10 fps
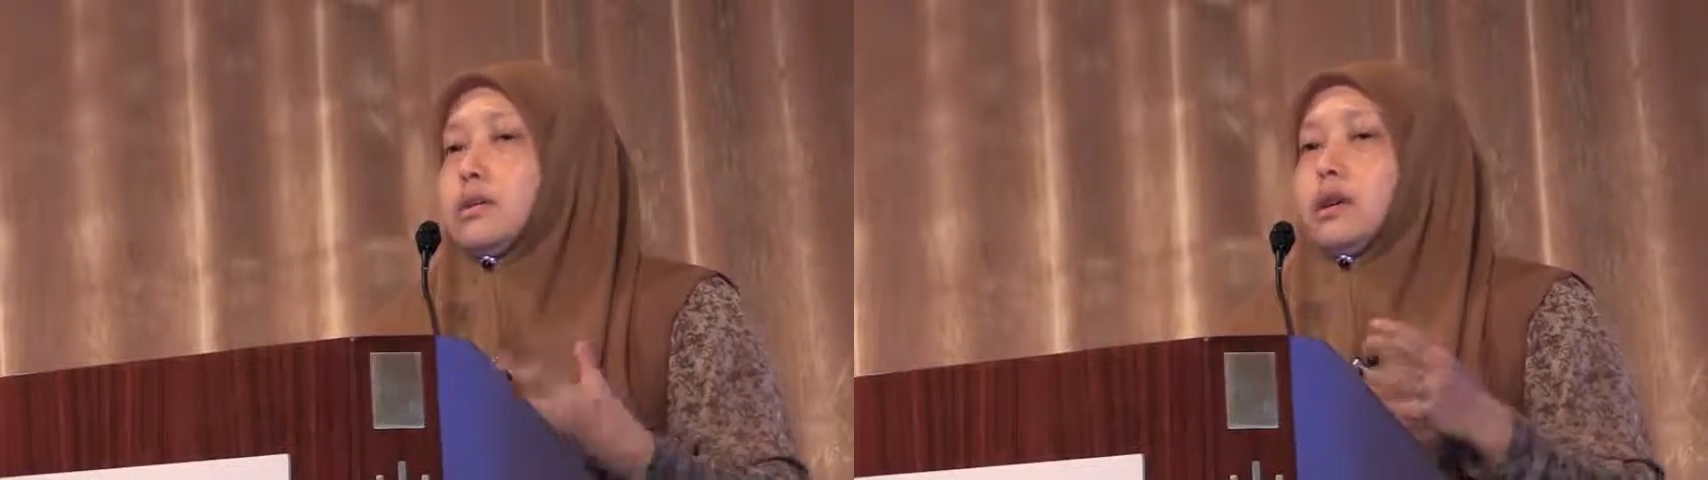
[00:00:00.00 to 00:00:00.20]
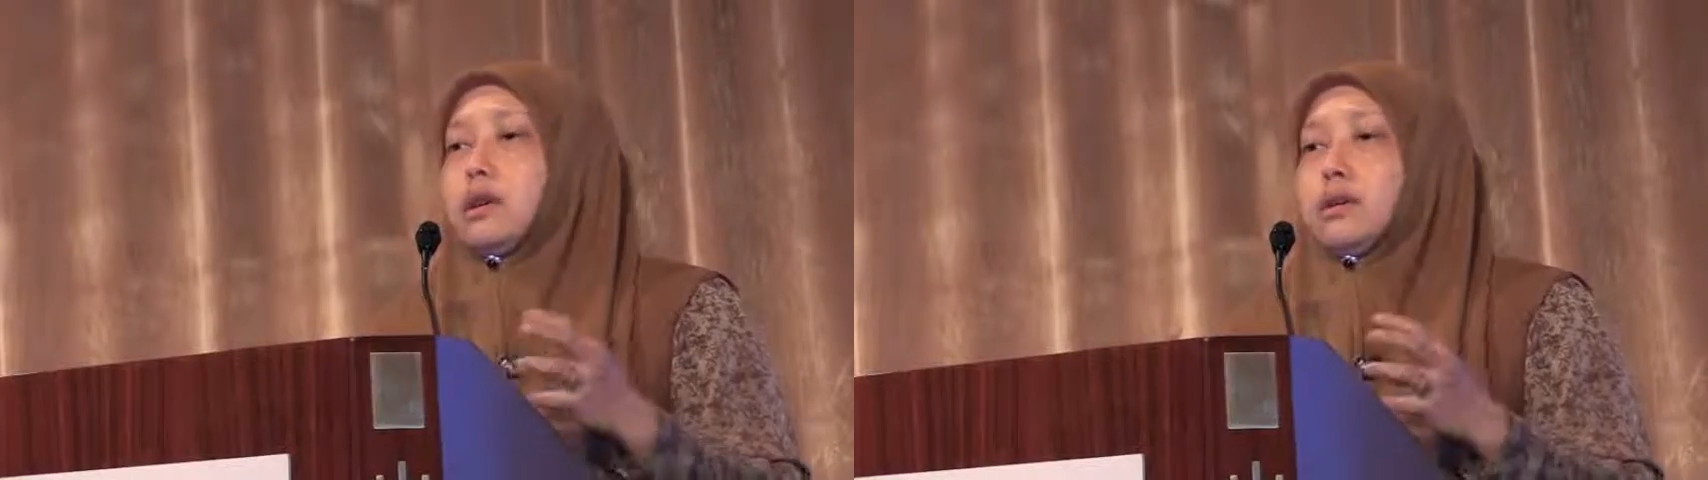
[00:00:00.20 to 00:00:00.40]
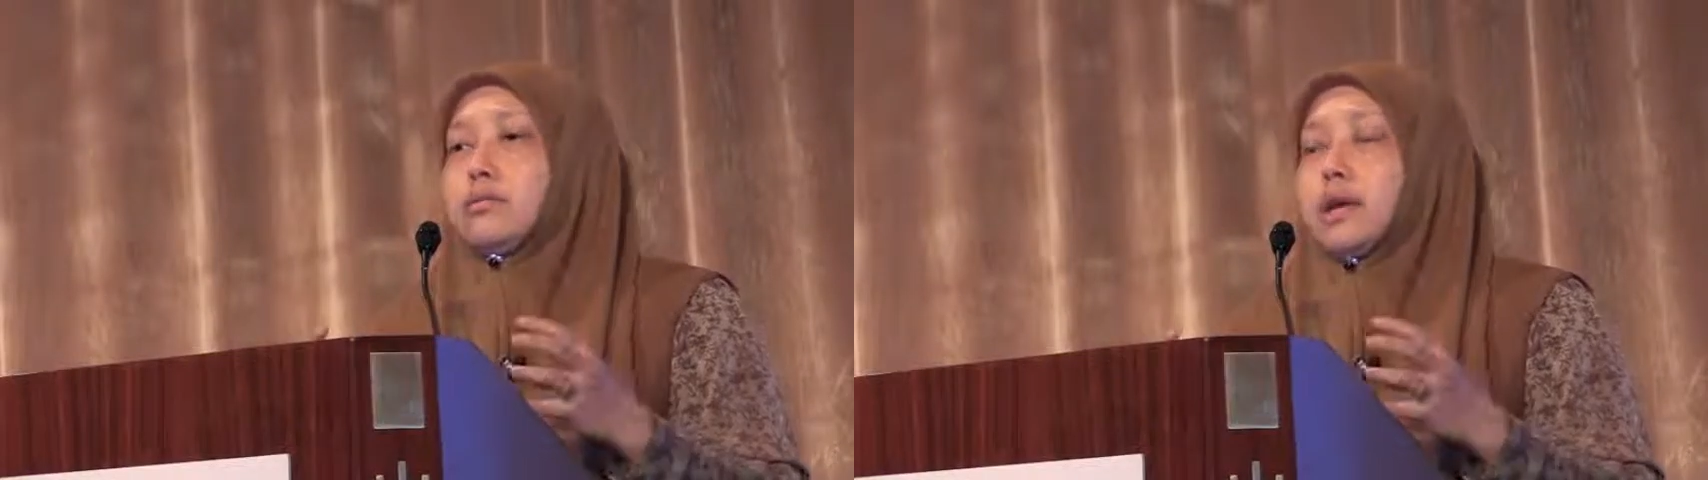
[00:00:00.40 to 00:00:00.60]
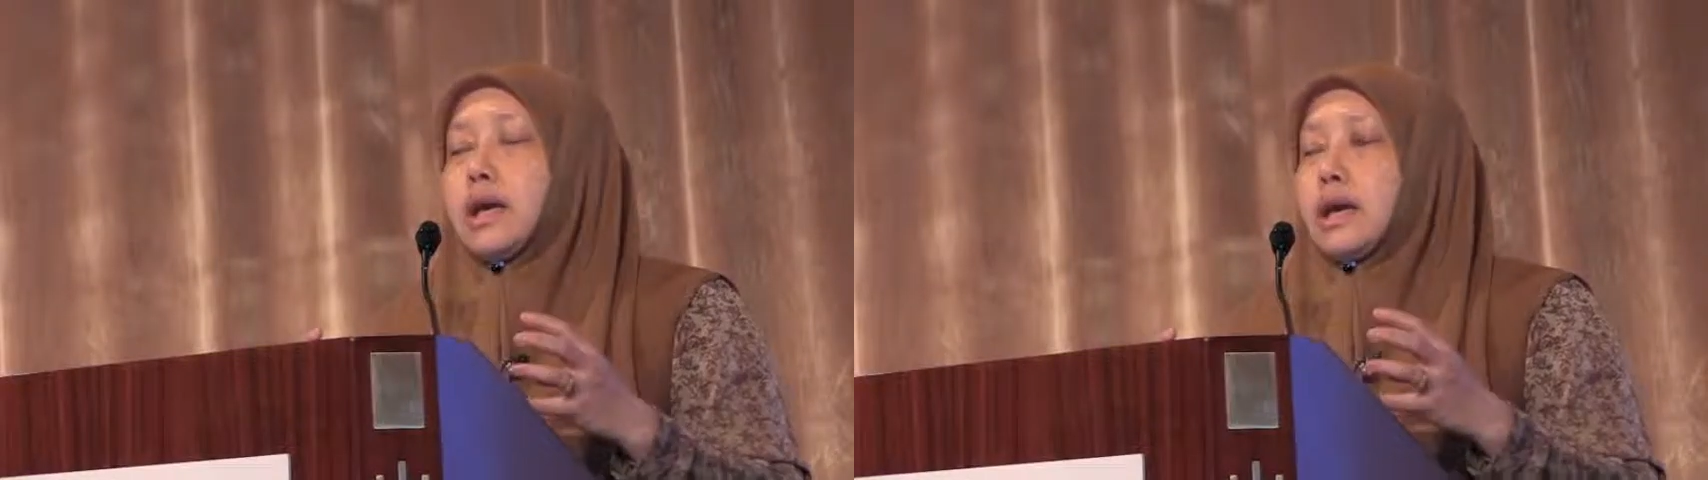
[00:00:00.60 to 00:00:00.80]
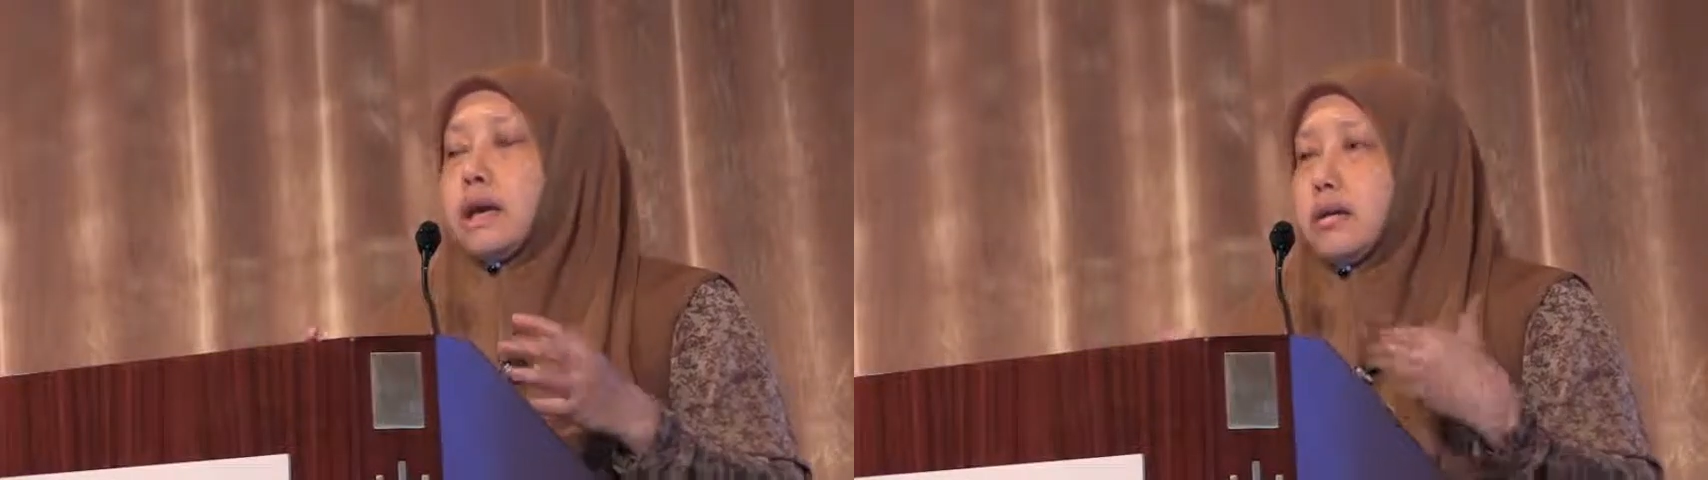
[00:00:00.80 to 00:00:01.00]

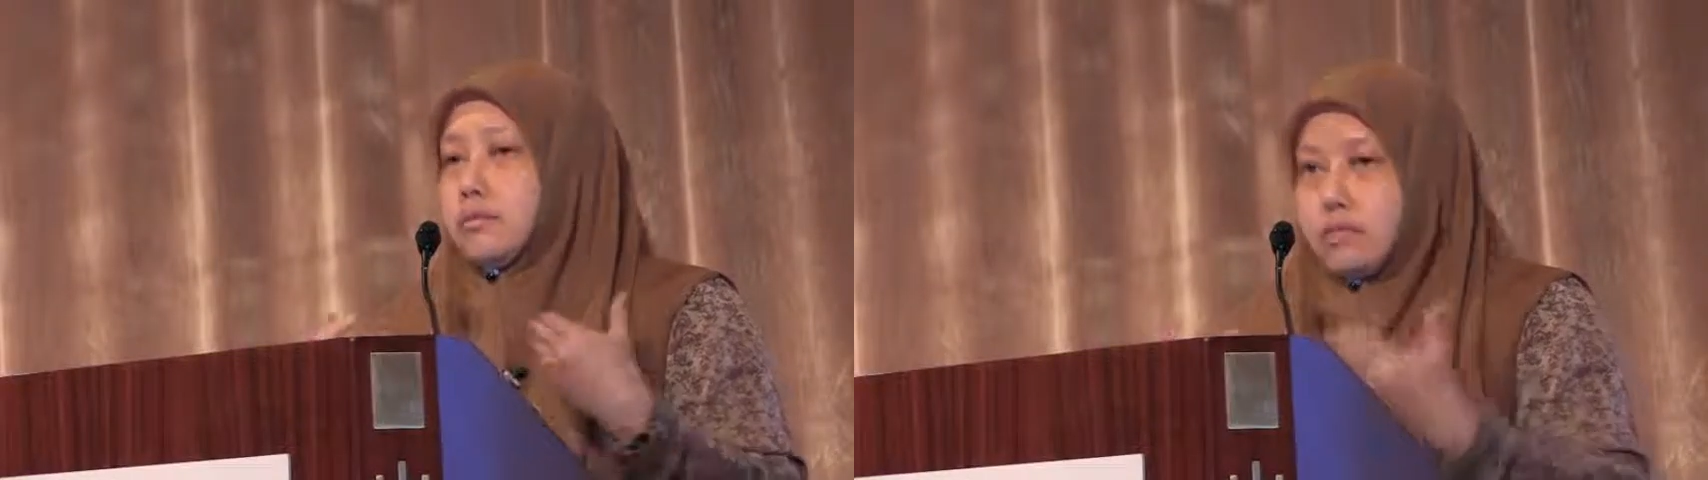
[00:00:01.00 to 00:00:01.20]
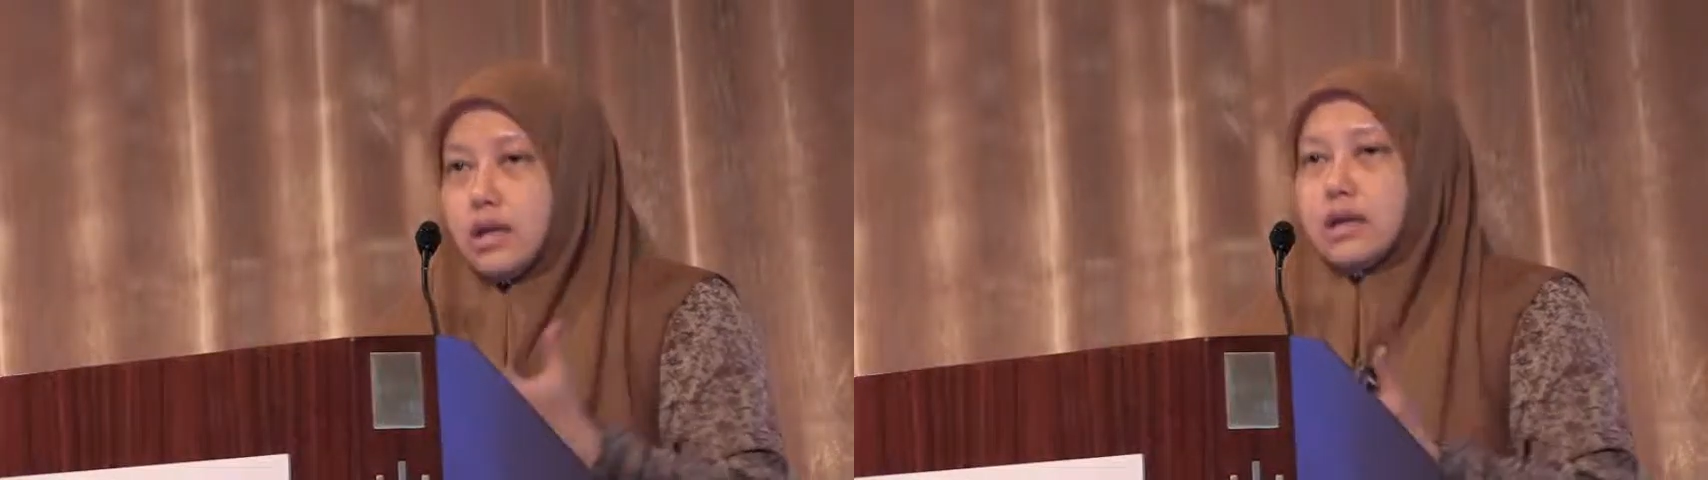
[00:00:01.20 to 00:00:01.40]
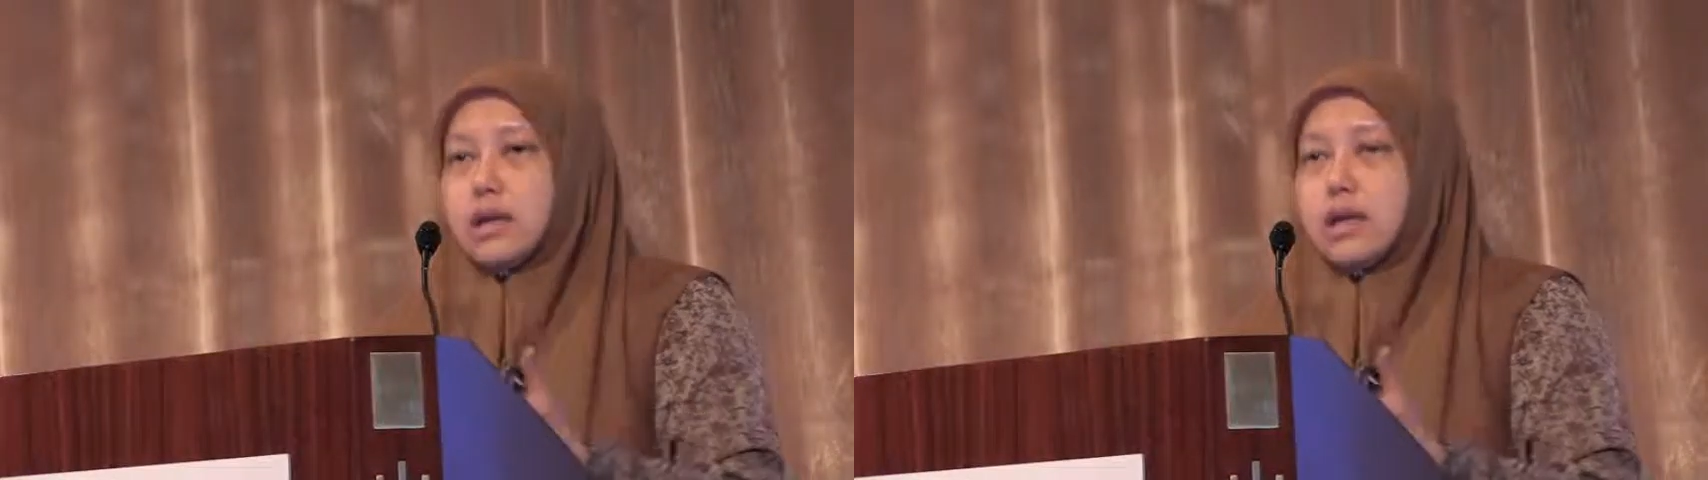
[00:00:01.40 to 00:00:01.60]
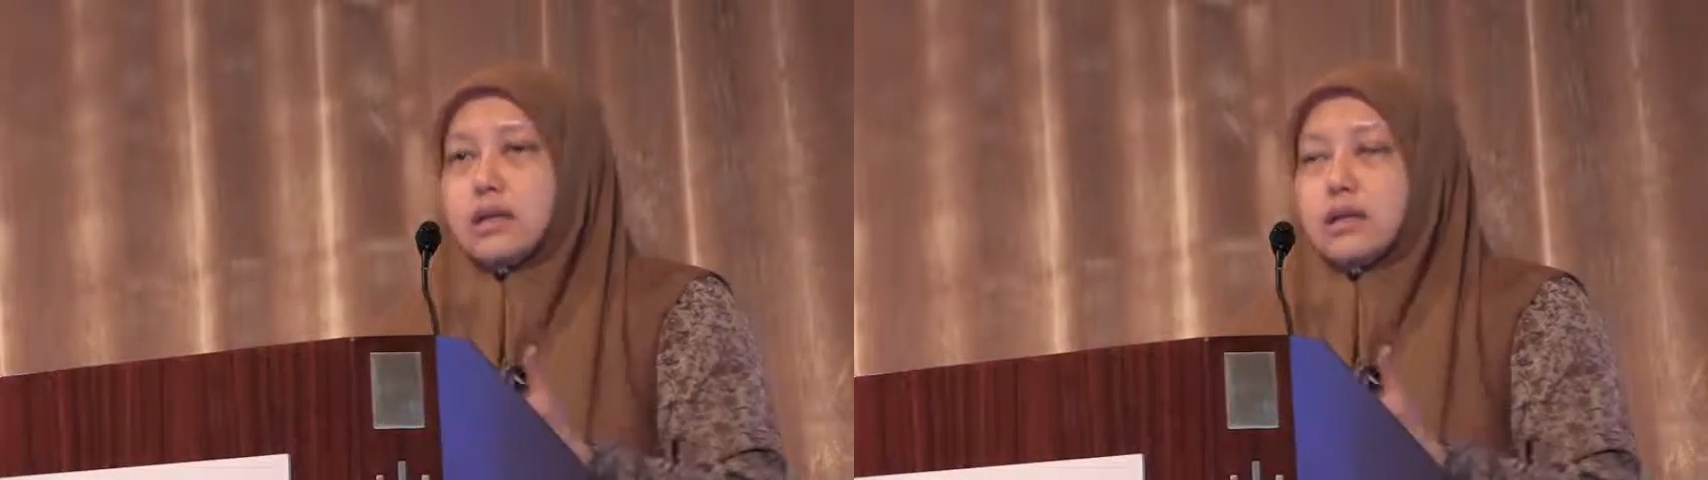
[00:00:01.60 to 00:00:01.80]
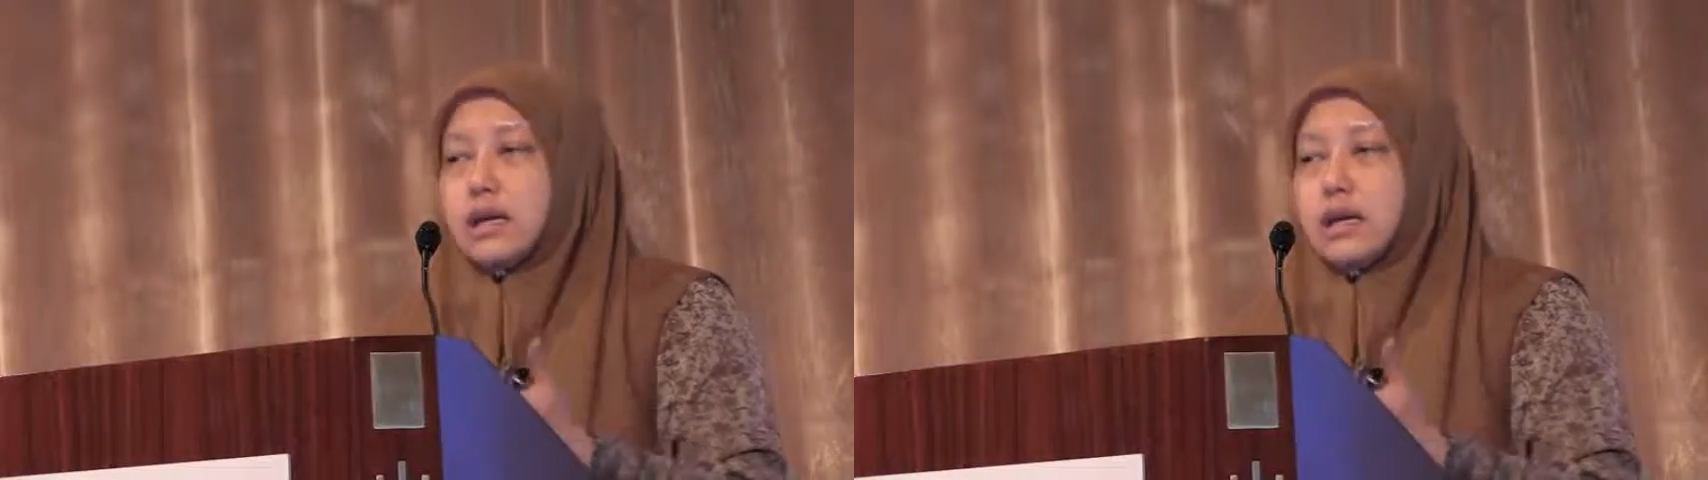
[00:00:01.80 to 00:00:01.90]
and